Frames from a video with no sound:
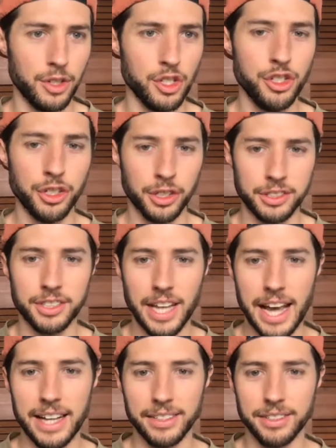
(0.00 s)
just
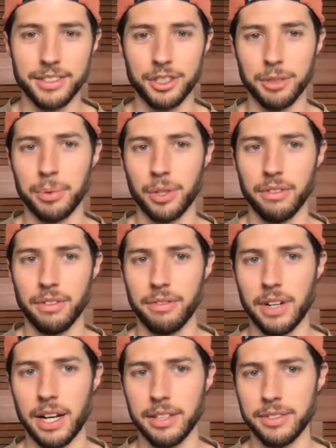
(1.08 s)
as supportive, if
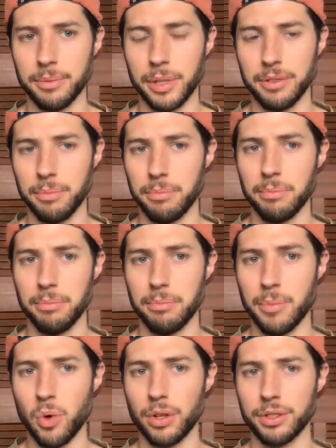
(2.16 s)
not in some ways
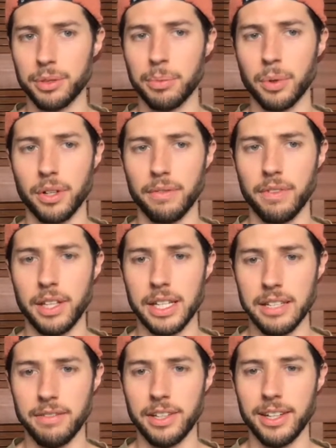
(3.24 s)
more supportive than
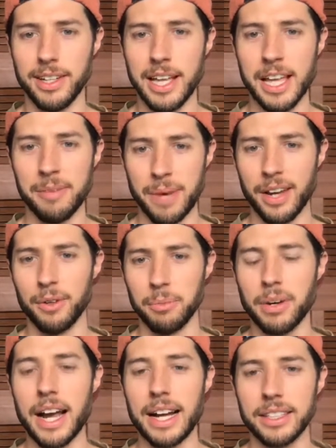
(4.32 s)
even my own
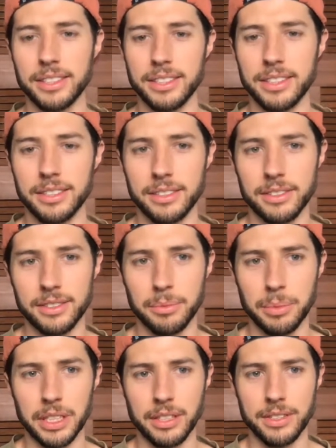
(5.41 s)
practices,
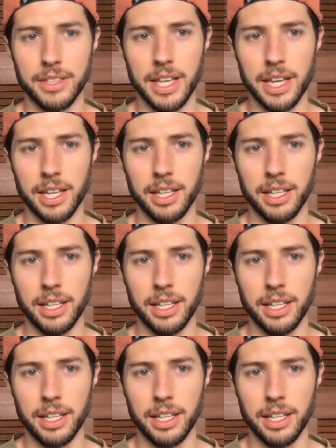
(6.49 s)
because they